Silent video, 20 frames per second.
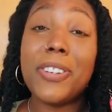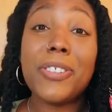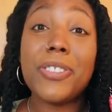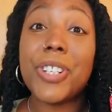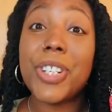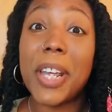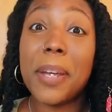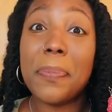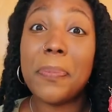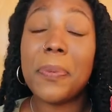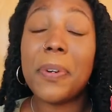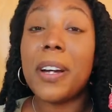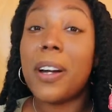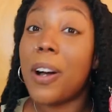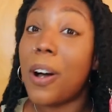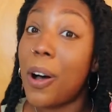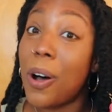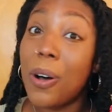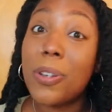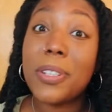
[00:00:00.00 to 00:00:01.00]
your
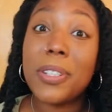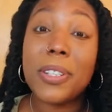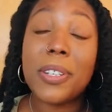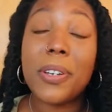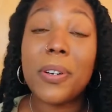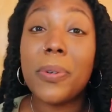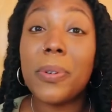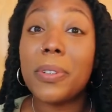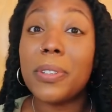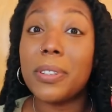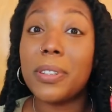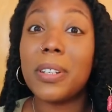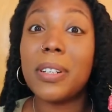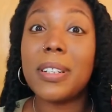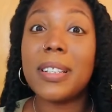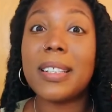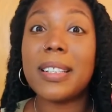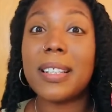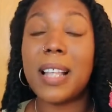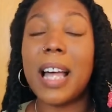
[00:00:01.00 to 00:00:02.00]
shapewear also
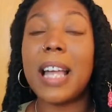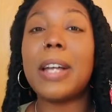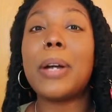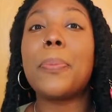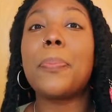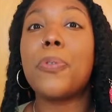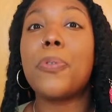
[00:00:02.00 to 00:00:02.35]
looks like